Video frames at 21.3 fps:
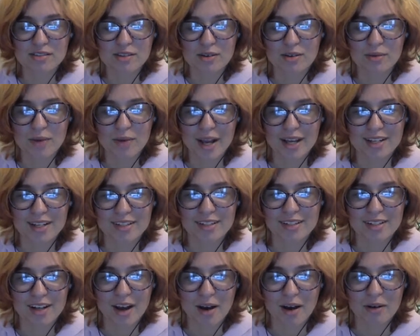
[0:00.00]
Wait,
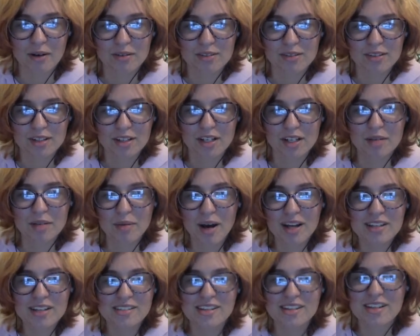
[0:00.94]
no. Your
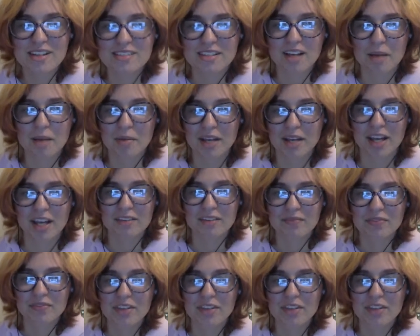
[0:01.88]
body's tensing up again.